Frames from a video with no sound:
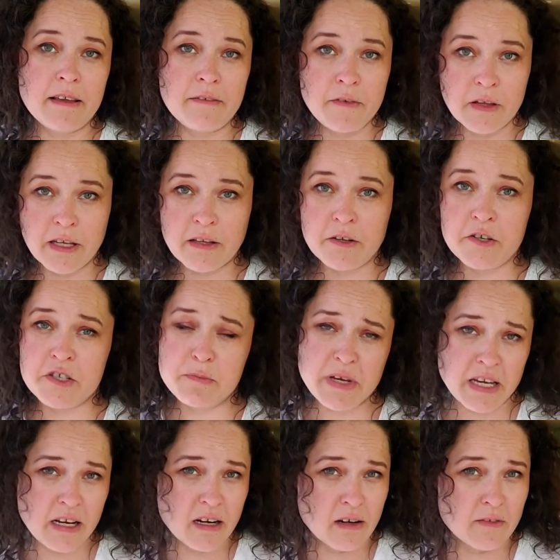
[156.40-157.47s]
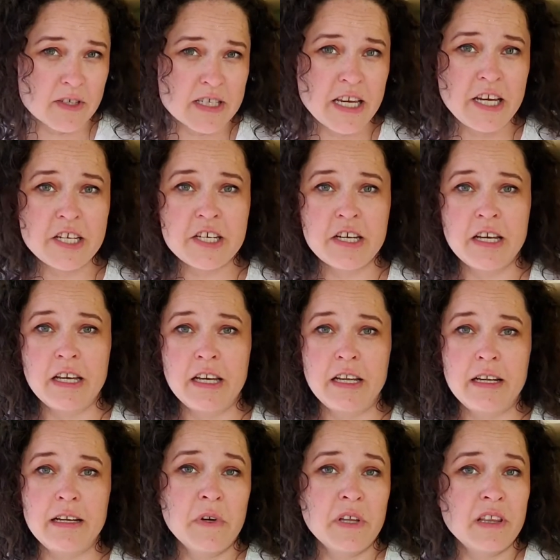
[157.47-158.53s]
they feel like they're just making
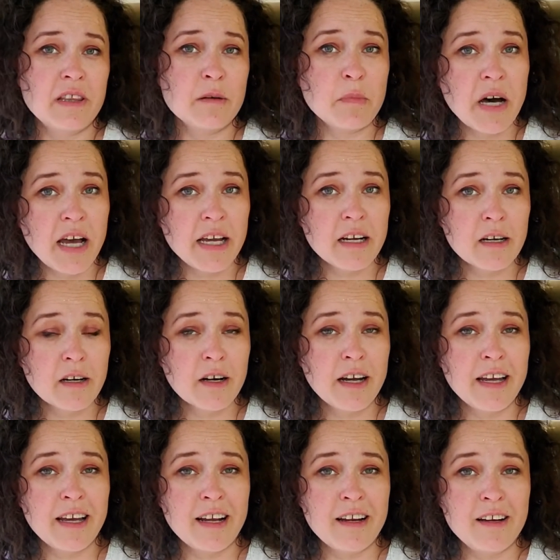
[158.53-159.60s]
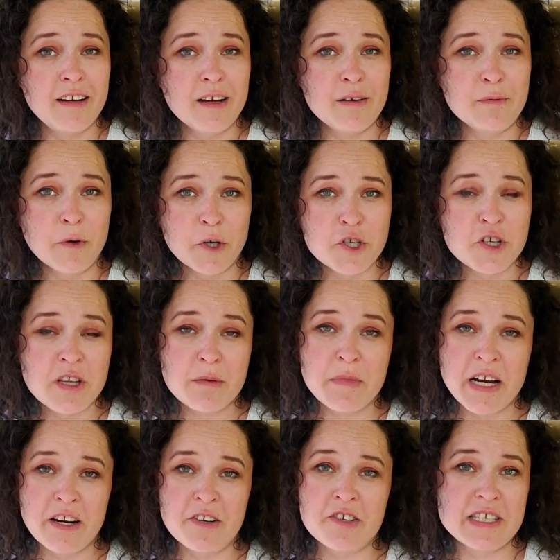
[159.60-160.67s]
conversation with the buyer, and unfortunately the
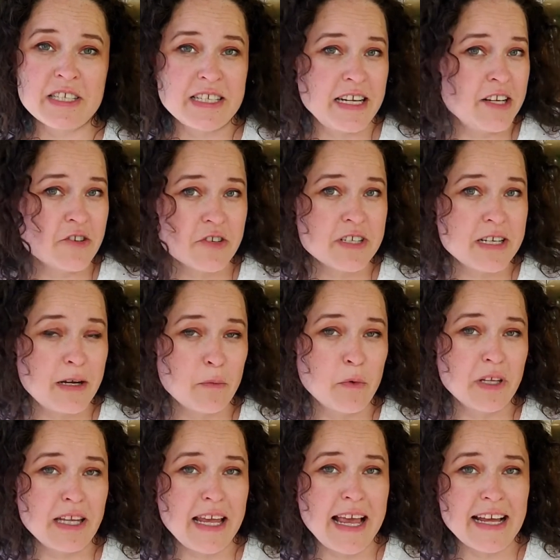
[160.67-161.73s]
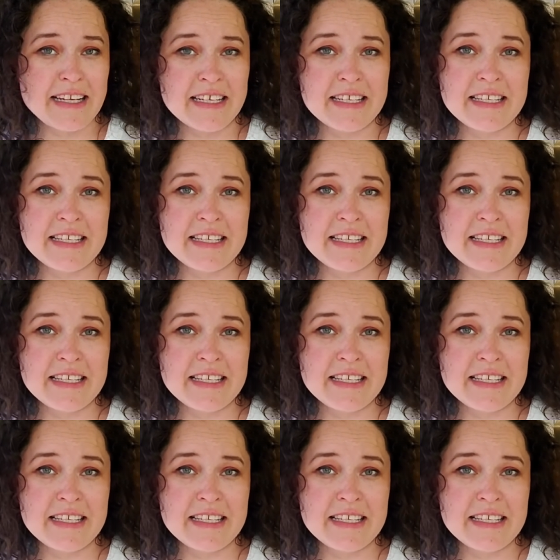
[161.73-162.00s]
buyer wasn't interested in what they had to